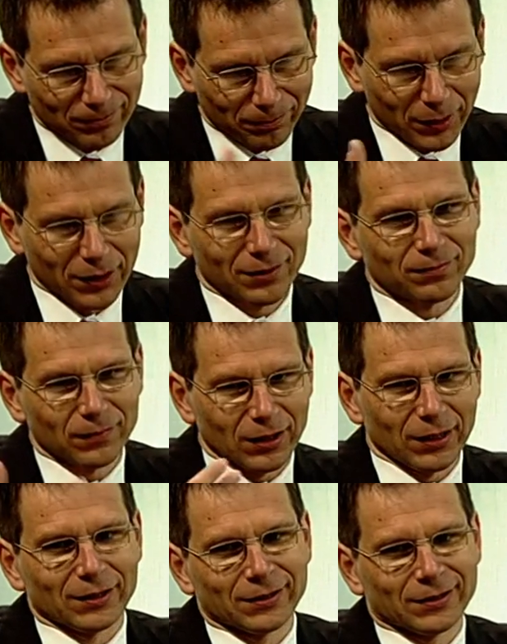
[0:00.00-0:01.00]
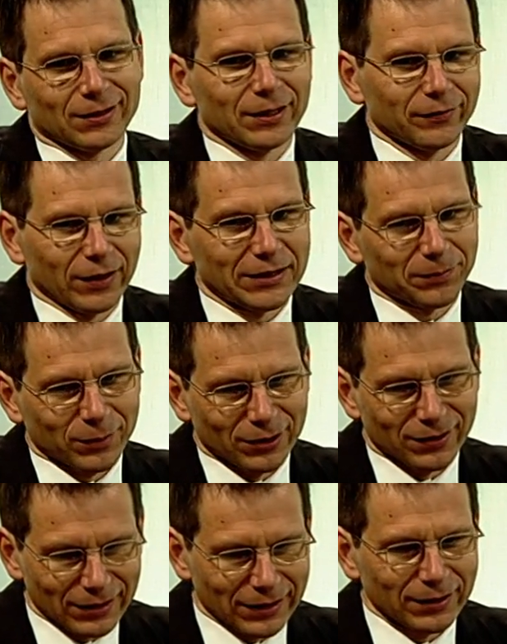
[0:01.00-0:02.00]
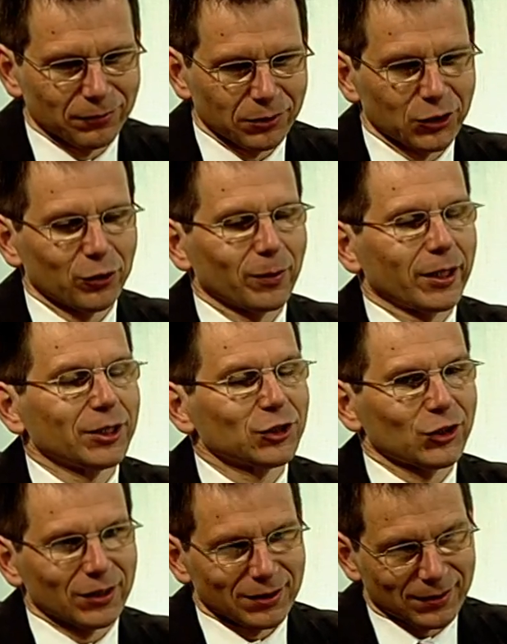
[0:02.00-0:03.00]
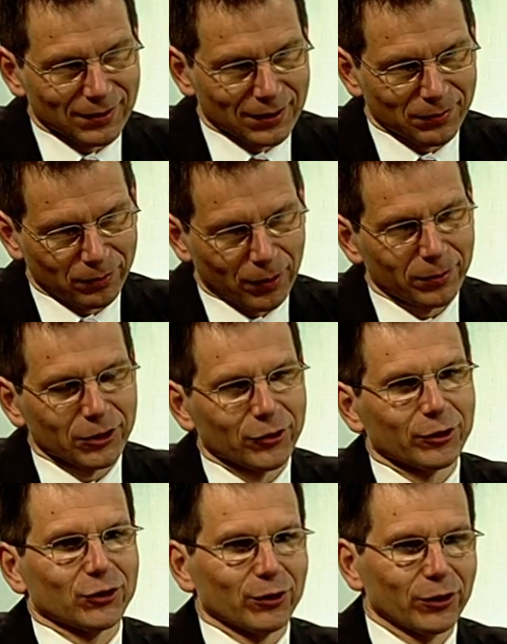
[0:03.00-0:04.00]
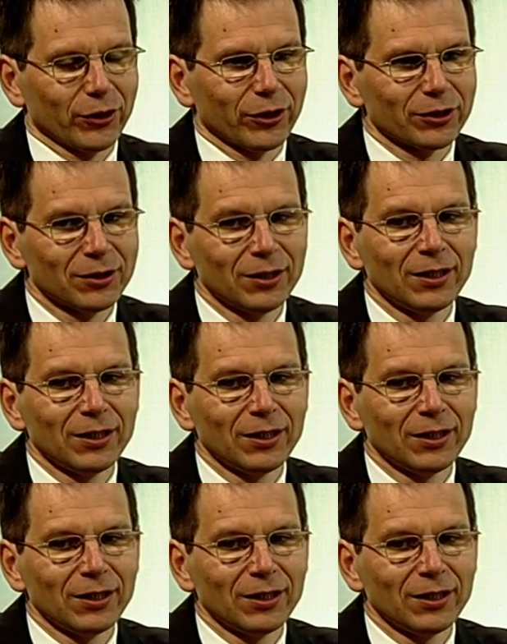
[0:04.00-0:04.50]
big investment in renewable energy that's probably going to occur,